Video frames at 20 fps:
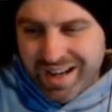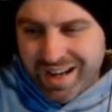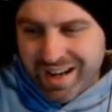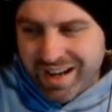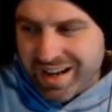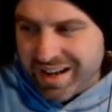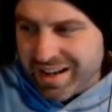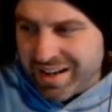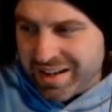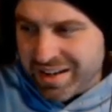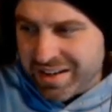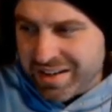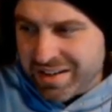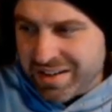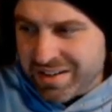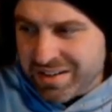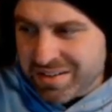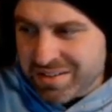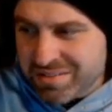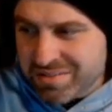
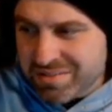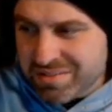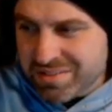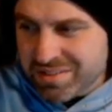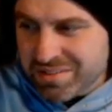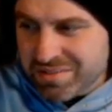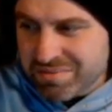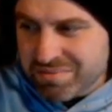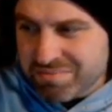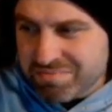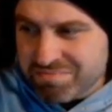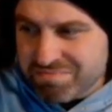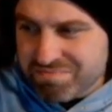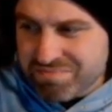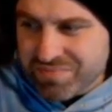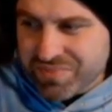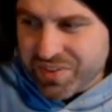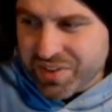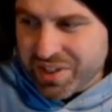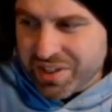I
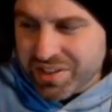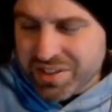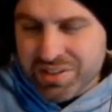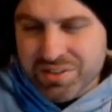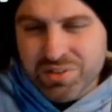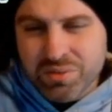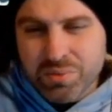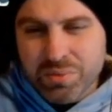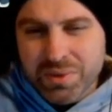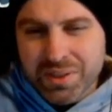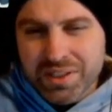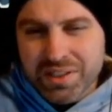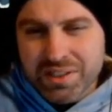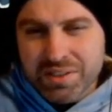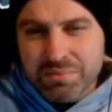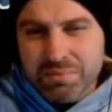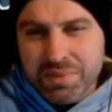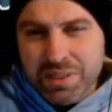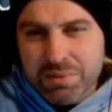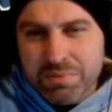thought, you know what, it
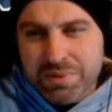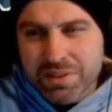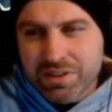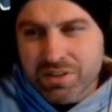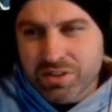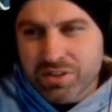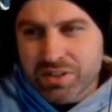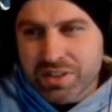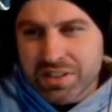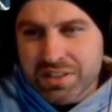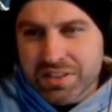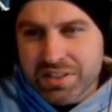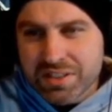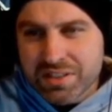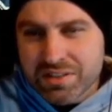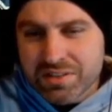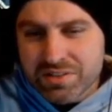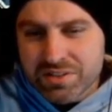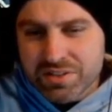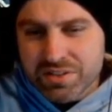may be a good idea
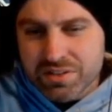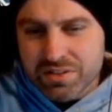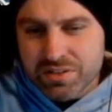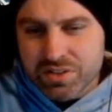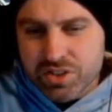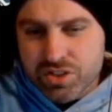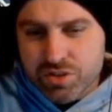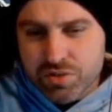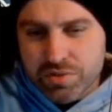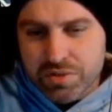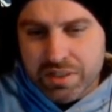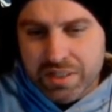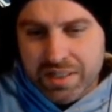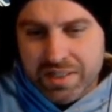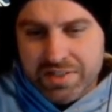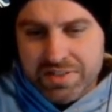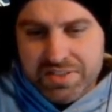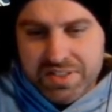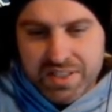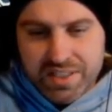to show you
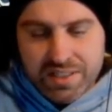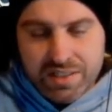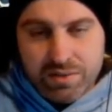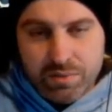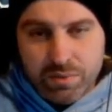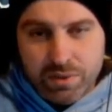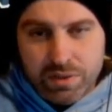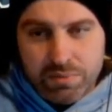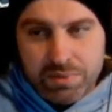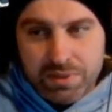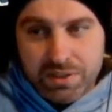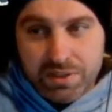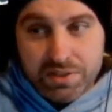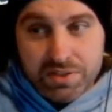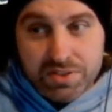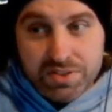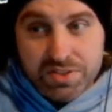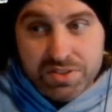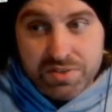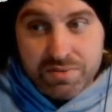guys anyway,
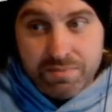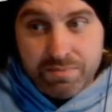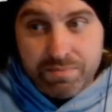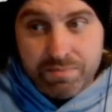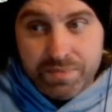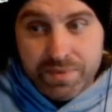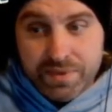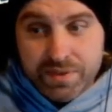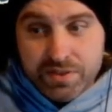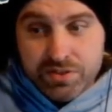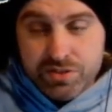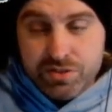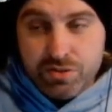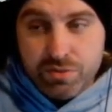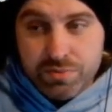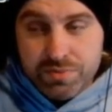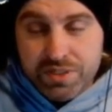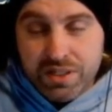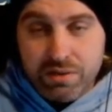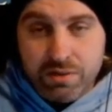because this
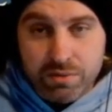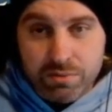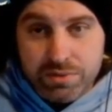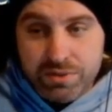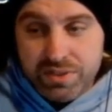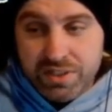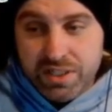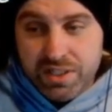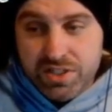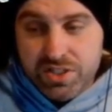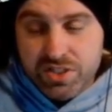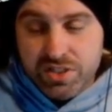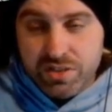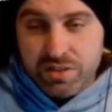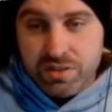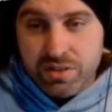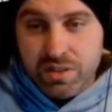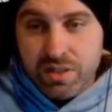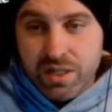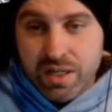Doom Tower
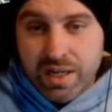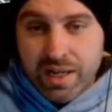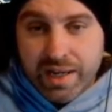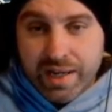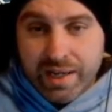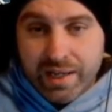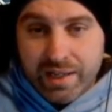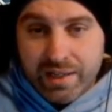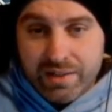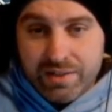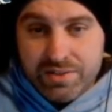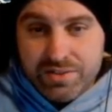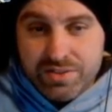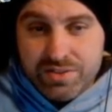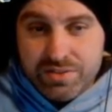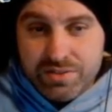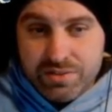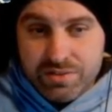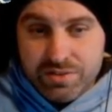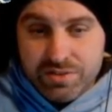rotation
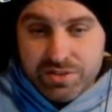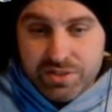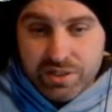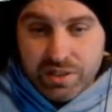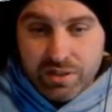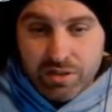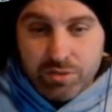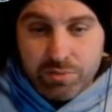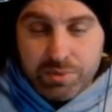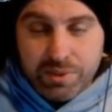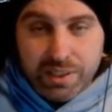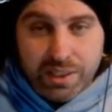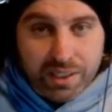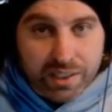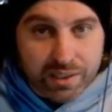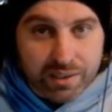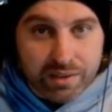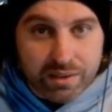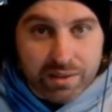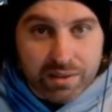has the Scarab
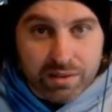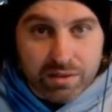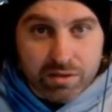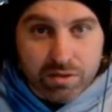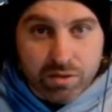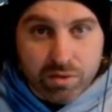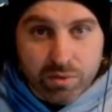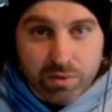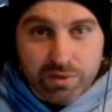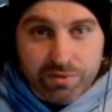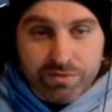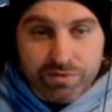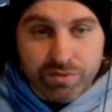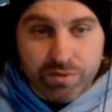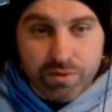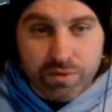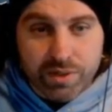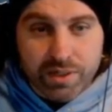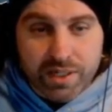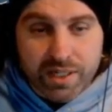King going
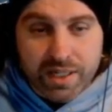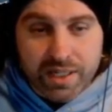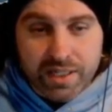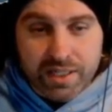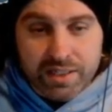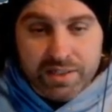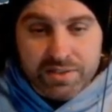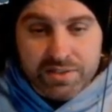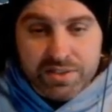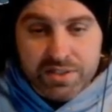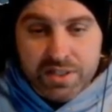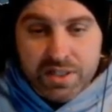for it, and